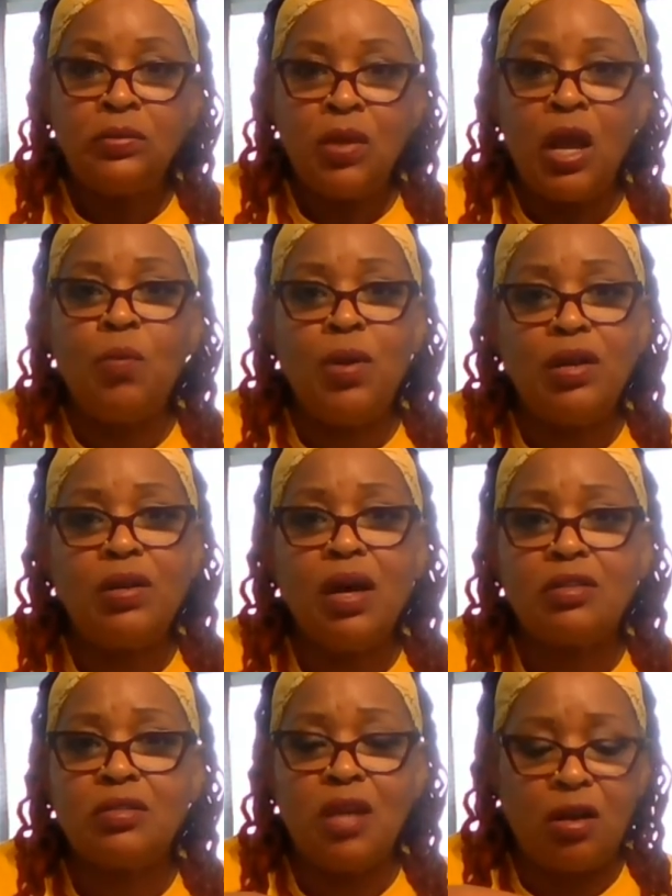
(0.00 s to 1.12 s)
It really
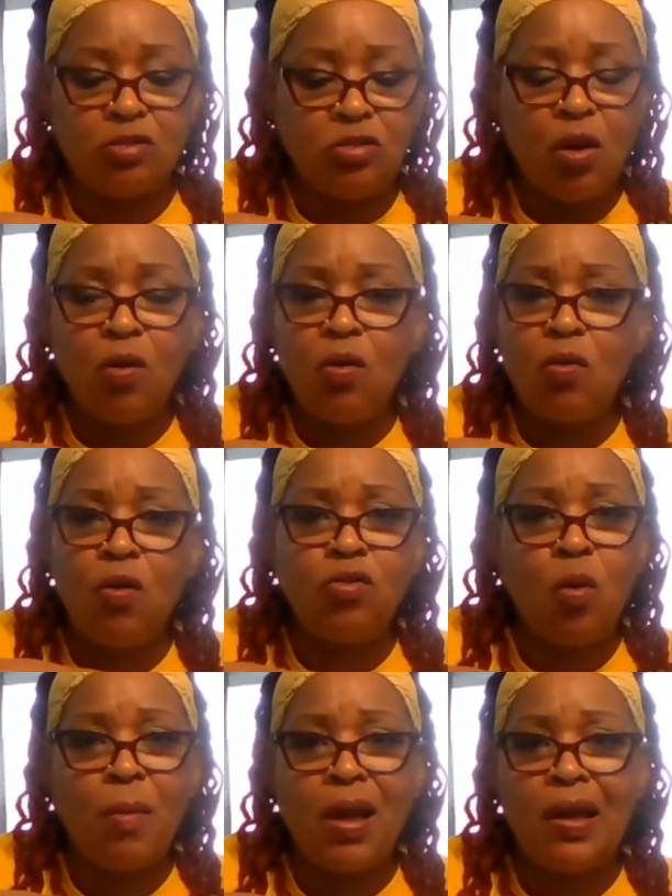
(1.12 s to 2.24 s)
does take a toll on your
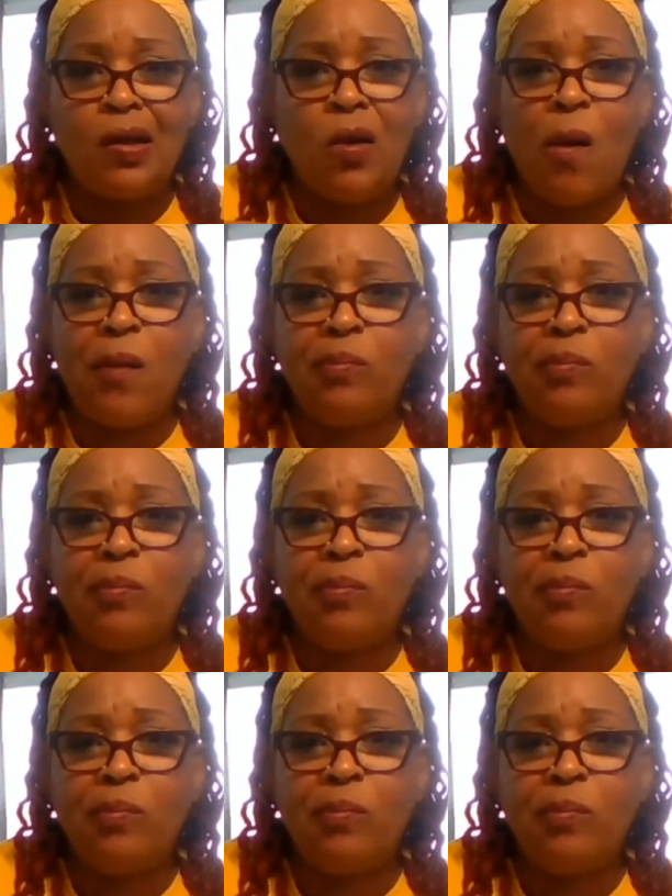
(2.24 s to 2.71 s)
mind.